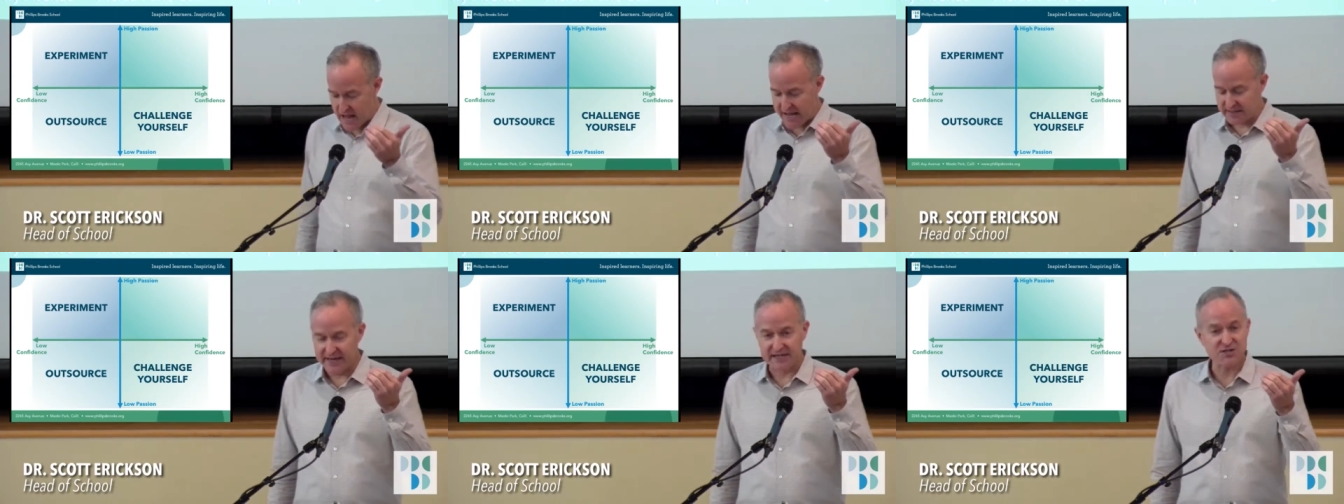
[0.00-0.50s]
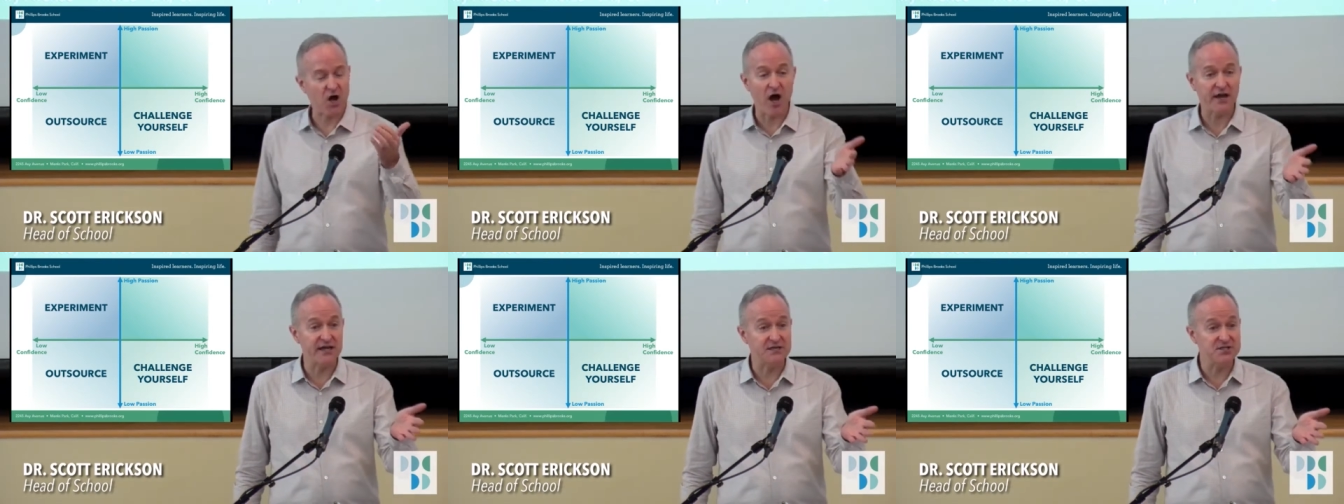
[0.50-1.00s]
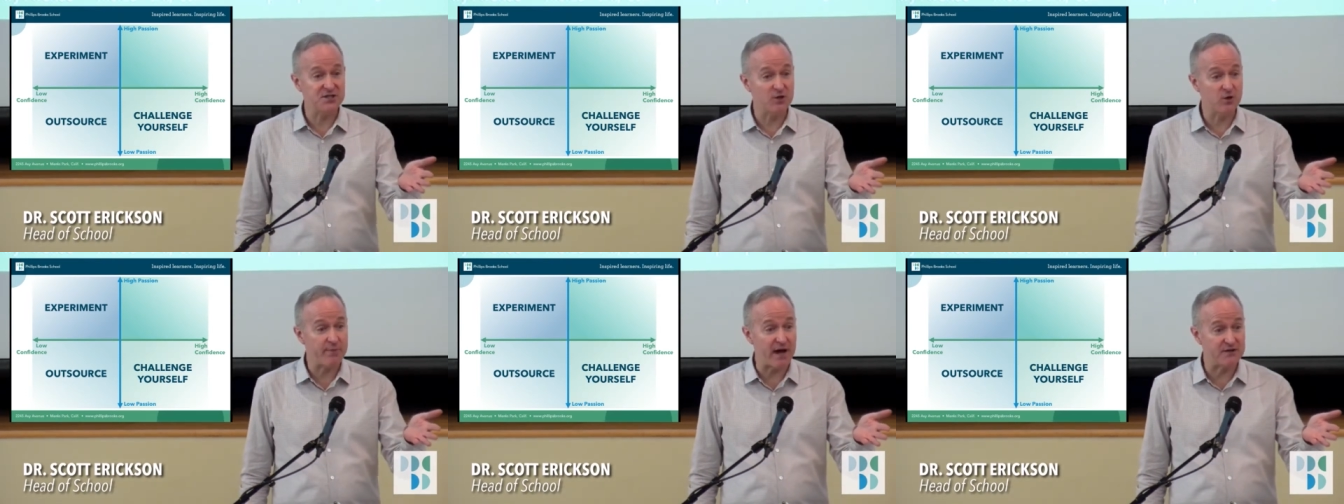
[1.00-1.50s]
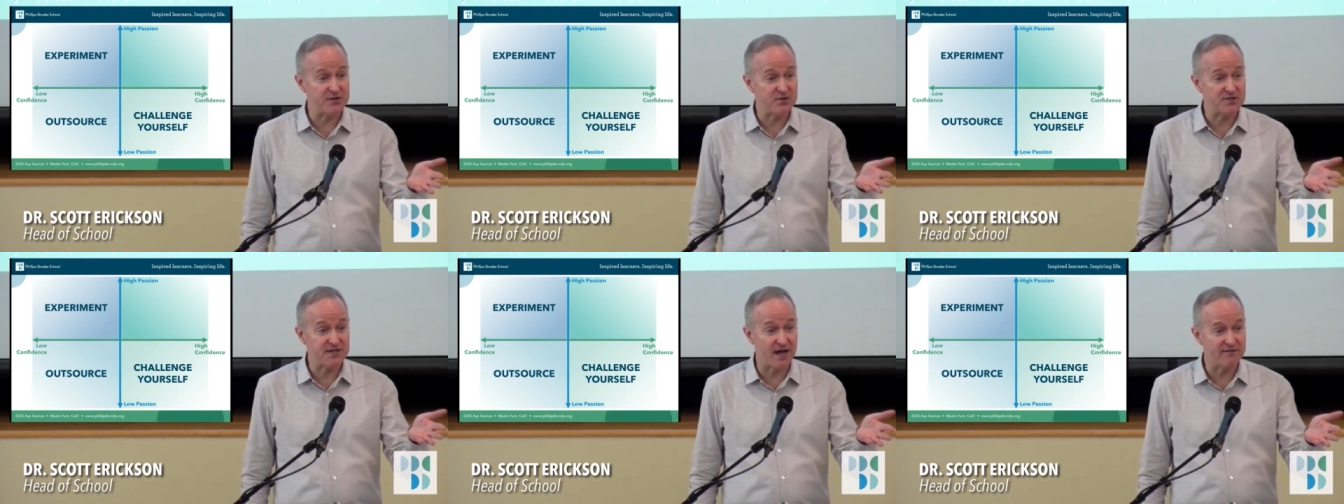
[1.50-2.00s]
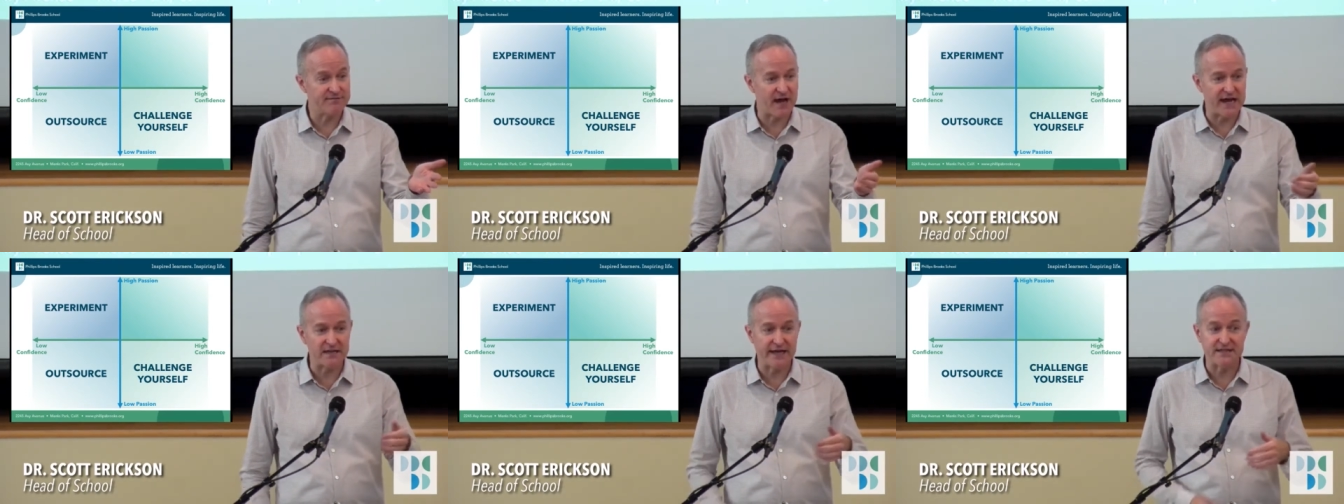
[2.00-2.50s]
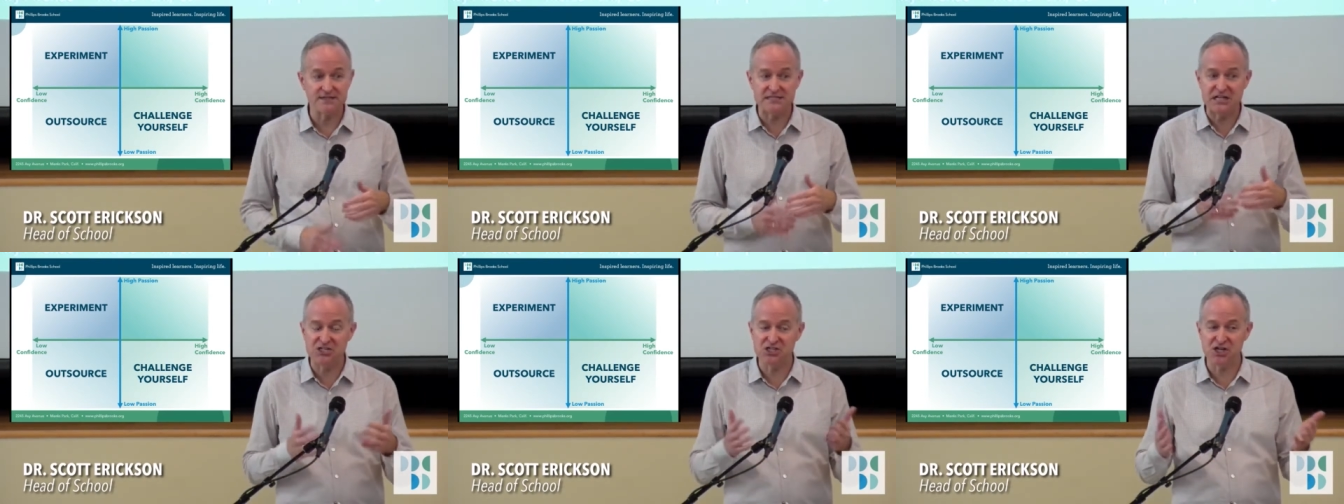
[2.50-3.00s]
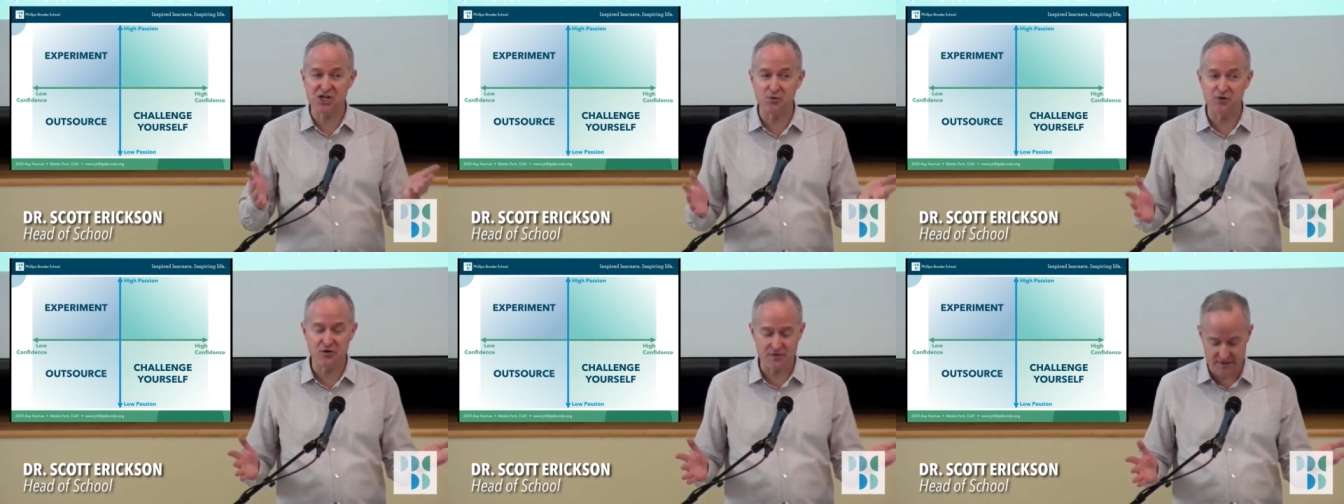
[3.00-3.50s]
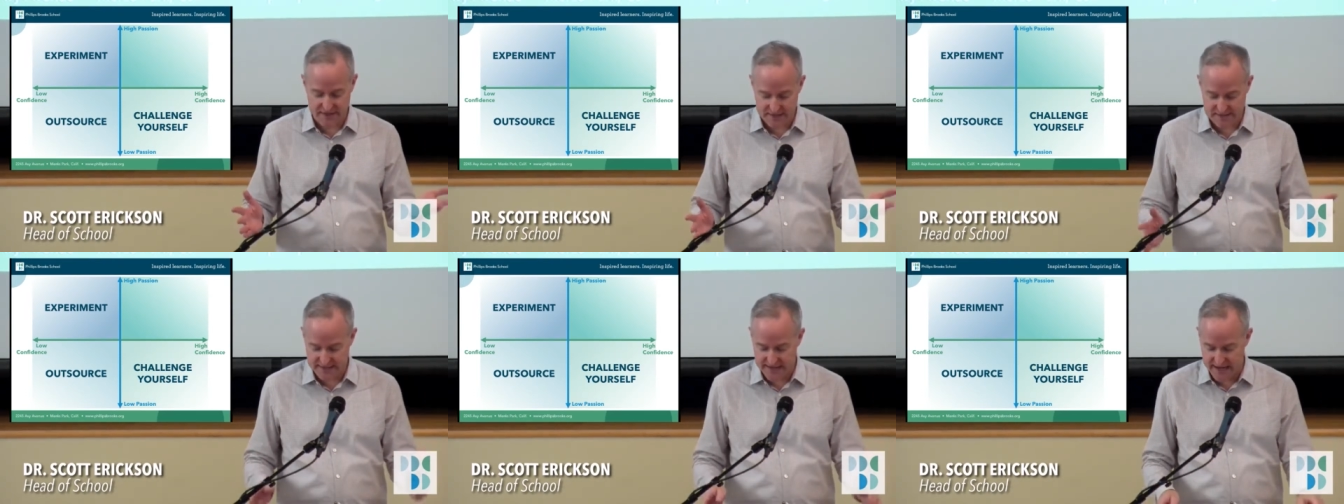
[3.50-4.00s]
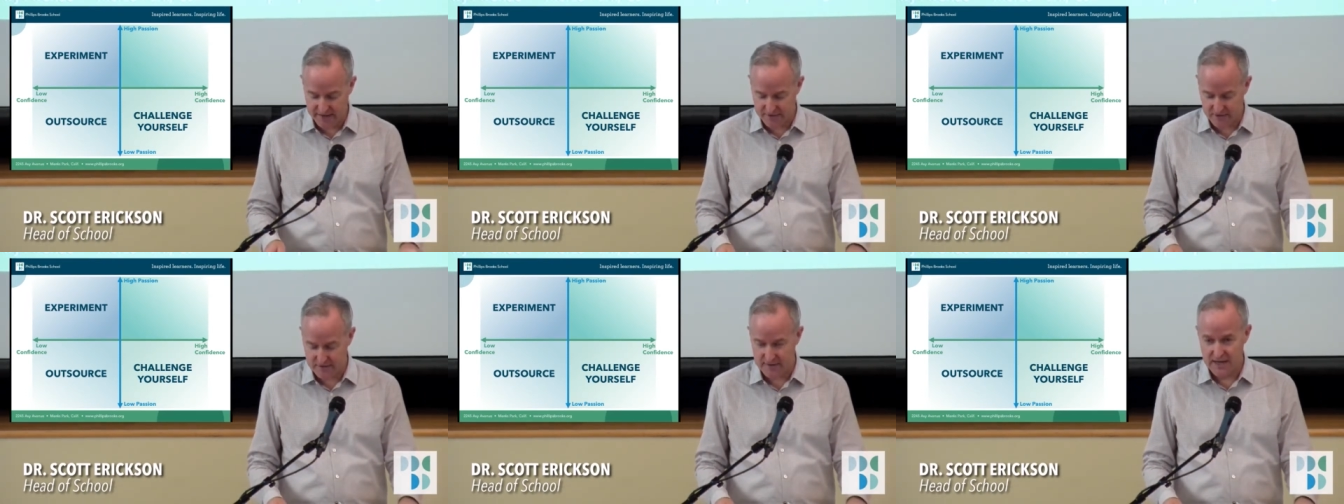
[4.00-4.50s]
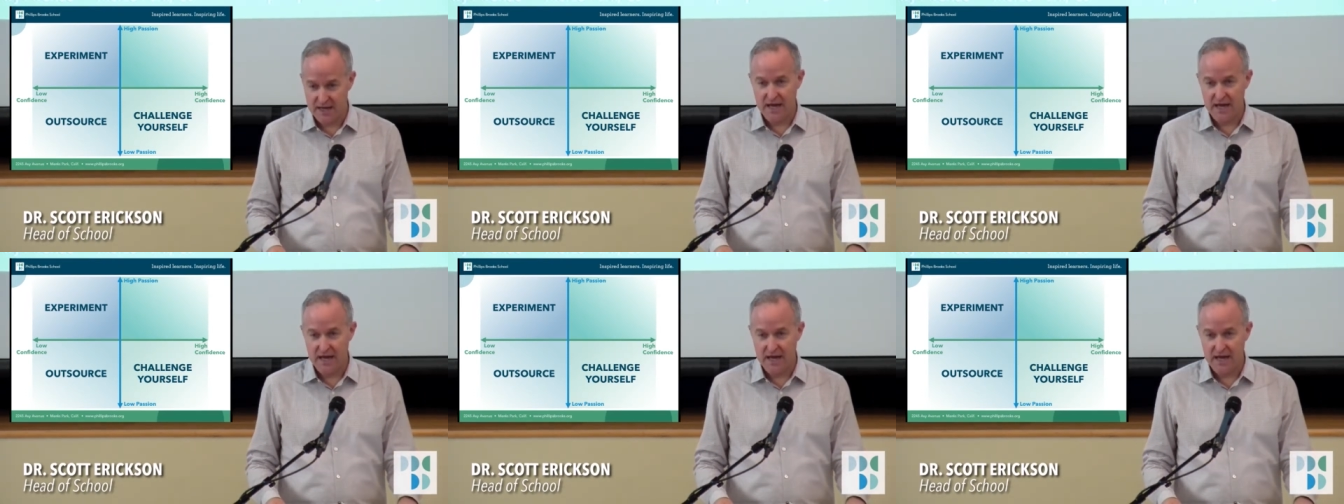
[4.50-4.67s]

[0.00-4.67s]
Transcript: I like talking to you about new stuff. I like teaching you new things at Gather.